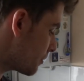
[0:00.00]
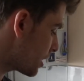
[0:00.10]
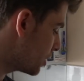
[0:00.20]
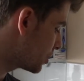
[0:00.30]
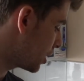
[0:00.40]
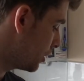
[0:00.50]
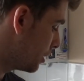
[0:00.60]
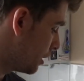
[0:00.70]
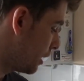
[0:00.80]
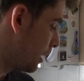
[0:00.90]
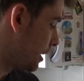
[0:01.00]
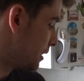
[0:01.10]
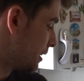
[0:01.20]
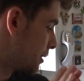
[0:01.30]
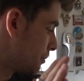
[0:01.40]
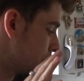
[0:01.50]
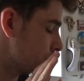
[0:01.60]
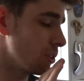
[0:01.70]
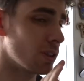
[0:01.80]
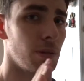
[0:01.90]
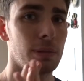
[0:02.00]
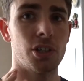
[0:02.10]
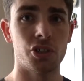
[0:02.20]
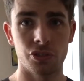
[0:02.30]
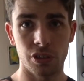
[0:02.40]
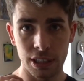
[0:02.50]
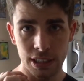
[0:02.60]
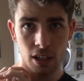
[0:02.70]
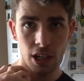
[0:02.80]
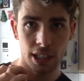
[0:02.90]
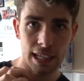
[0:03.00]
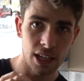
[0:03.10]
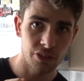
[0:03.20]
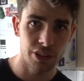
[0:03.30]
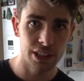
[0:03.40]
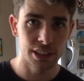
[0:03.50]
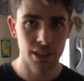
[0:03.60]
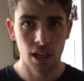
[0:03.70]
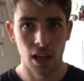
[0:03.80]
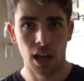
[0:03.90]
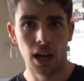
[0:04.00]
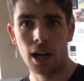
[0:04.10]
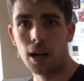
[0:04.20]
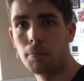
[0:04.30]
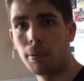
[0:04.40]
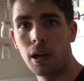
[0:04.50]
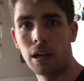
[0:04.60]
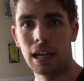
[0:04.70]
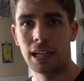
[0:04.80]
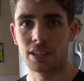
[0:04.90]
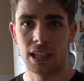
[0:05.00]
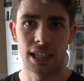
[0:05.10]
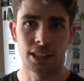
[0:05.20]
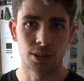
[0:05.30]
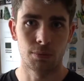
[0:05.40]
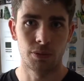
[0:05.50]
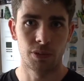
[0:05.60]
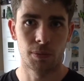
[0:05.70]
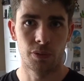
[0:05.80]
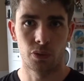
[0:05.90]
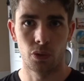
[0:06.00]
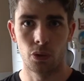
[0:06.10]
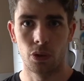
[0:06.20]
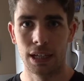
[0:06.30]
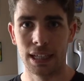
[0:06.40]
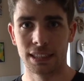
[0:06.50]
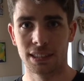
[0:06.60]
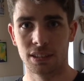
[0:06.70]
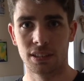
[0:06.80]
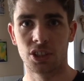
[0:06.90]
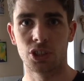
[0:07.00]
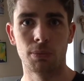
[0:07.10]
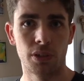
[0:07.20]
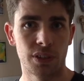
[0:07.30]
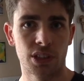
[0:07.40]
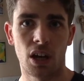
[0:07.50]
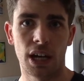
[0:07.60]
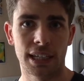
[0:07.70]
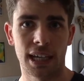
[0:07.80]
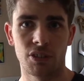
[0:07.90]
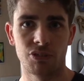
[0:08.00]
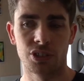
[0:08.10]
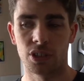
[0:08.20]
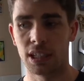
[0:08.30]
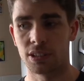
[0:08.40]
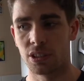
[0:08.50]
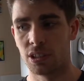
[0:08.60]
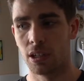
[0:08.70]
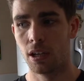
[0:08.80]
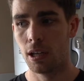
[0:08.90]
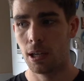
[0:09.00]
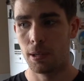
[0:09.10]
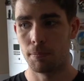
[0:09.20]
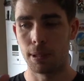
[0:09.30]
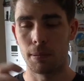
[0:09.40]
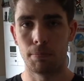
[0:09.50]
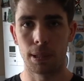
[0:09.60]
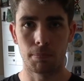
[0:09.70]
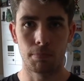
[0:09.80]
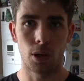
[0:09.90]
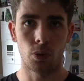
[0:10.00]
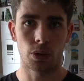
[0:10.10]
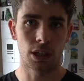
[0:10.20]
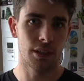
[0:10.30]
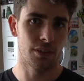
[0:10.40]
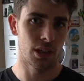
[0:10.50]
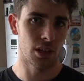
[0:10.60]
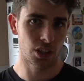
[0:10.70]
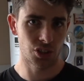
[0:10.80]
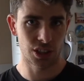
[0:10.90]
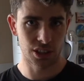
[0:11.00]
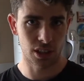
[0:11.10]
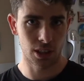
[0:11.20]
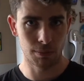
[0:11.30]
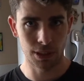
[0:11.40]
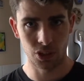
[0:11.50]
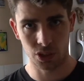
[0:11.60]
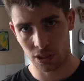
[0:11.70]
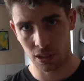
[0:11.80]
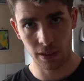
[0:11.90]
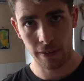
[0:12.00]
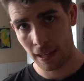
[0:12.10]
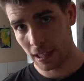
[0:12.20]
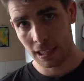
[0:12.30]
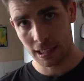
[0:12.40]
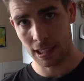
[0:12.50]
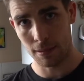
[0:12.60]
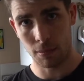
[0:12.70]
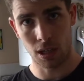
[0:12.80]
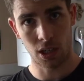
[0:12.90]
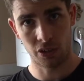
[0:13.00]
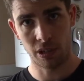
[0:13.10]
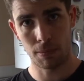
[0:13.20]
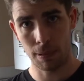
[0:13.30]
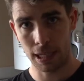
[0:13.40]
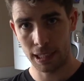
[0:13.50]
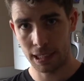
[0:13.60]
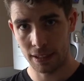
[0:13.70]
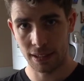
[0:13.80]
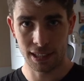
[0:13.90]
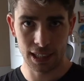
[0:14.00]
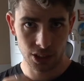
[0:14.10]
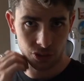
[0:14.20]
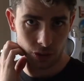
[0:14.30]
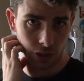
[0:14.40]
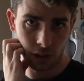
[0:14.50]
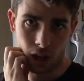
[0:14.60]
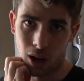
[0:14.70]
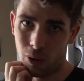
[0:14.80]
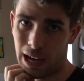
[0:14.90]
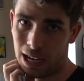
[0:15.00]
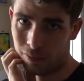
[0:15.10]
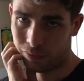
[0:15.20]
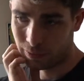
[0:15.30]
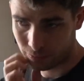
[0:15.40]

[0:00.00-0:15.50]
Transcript: So this meal is not going to be crazy high in calories, but as I had a smoothie before, the smoothie's high in calories, so that's going to be a big bulk. The lunch is going to be just to keep my hunger at bay, and then later on I'll have